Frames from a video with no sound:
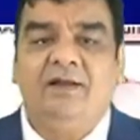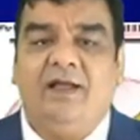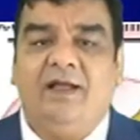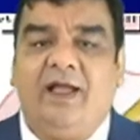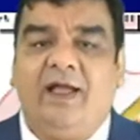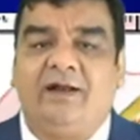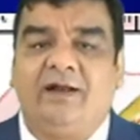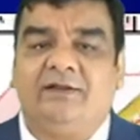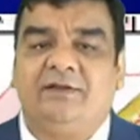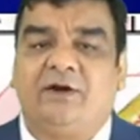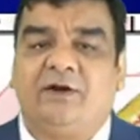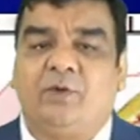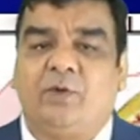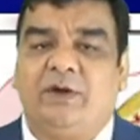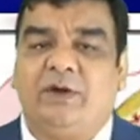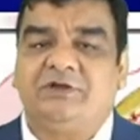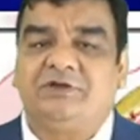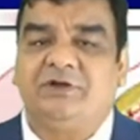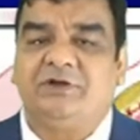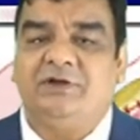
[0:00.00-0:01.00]
Another
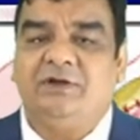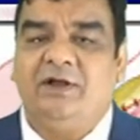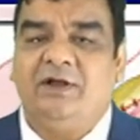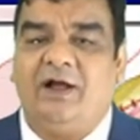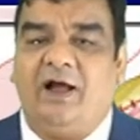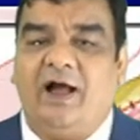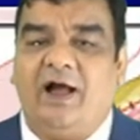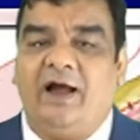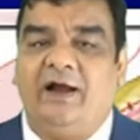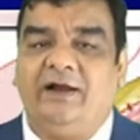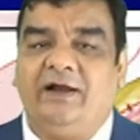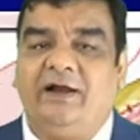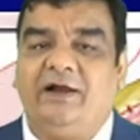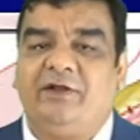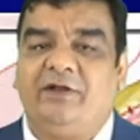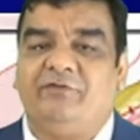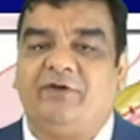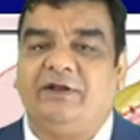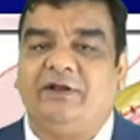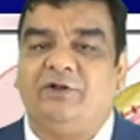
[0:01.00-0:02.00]
question,
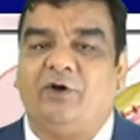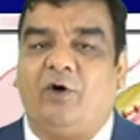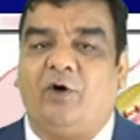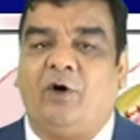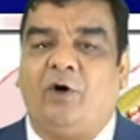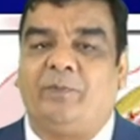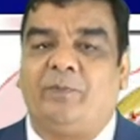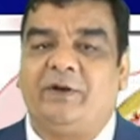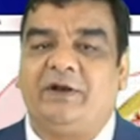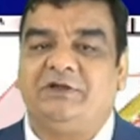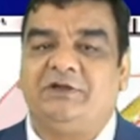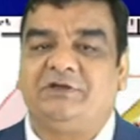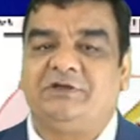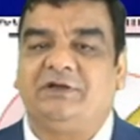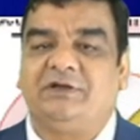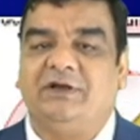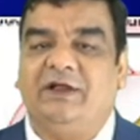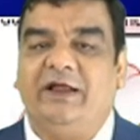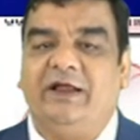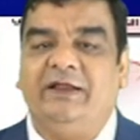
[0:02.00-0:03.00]
identify the
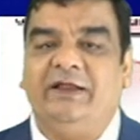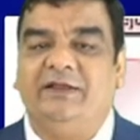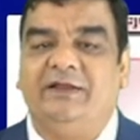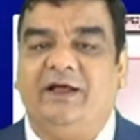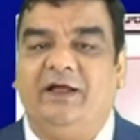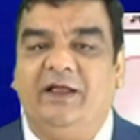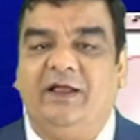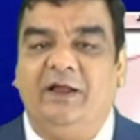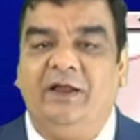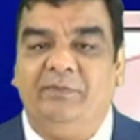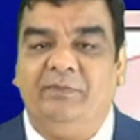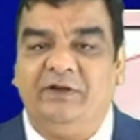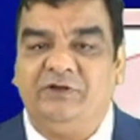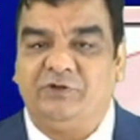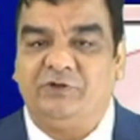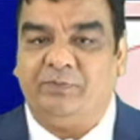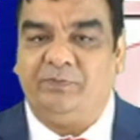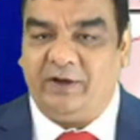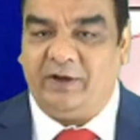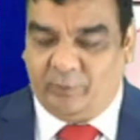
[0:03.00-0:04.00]
operation in the
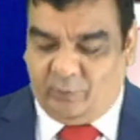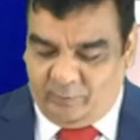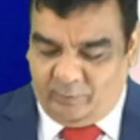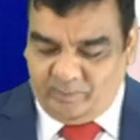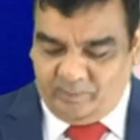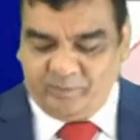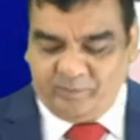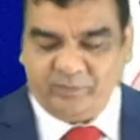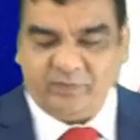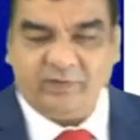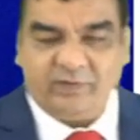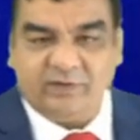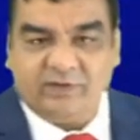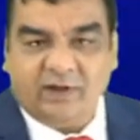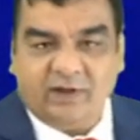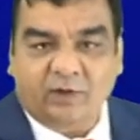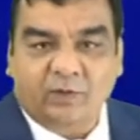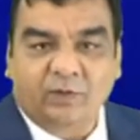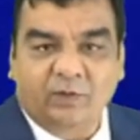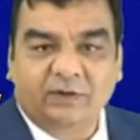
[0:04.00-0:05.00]
image below.
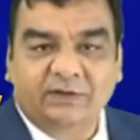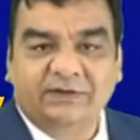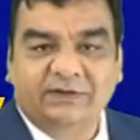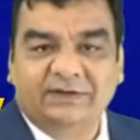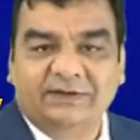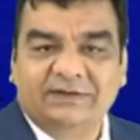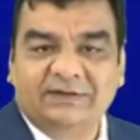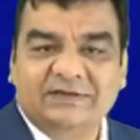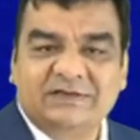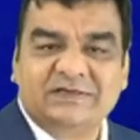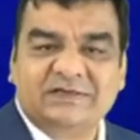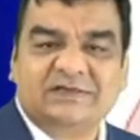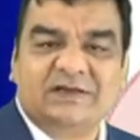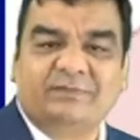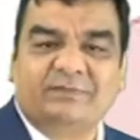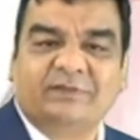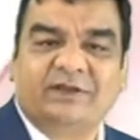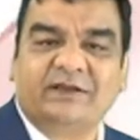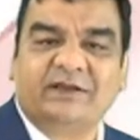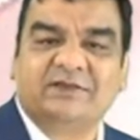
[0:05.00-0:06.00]
Now,
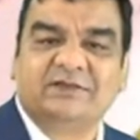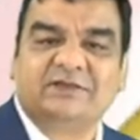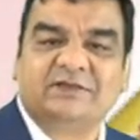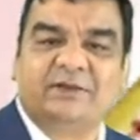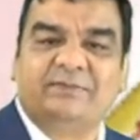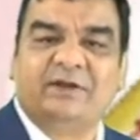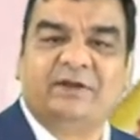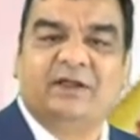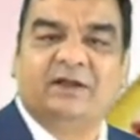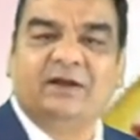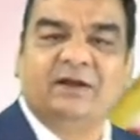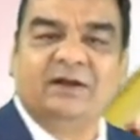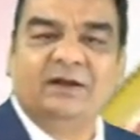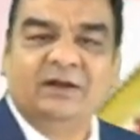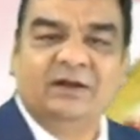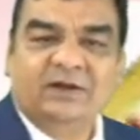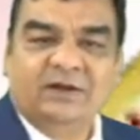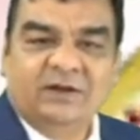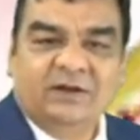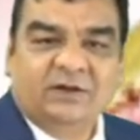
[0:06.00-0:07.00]
something similar
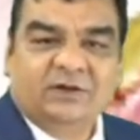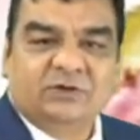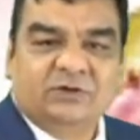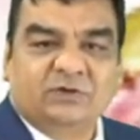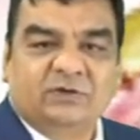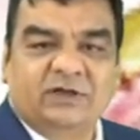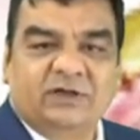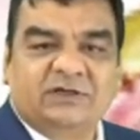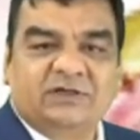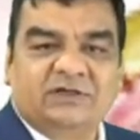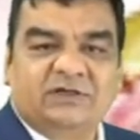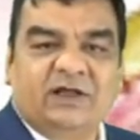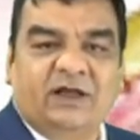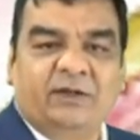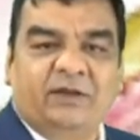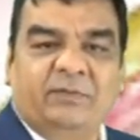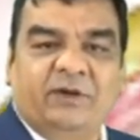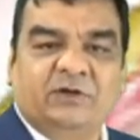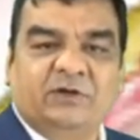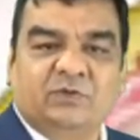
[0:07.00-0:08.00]
to this, the
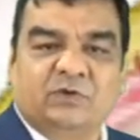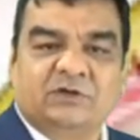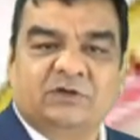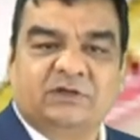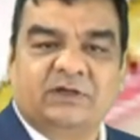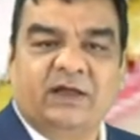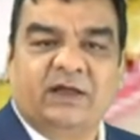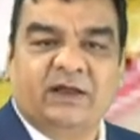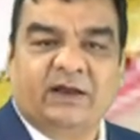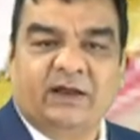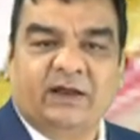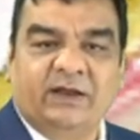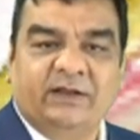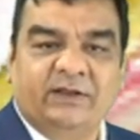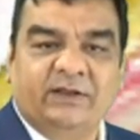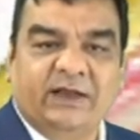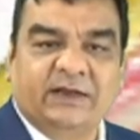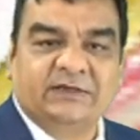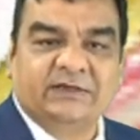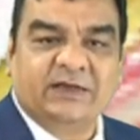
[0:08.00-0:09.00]
image was there in
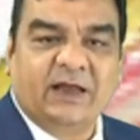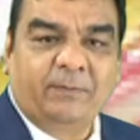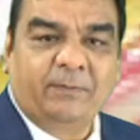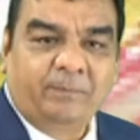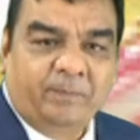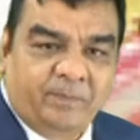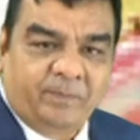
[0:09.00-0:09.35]
the exam.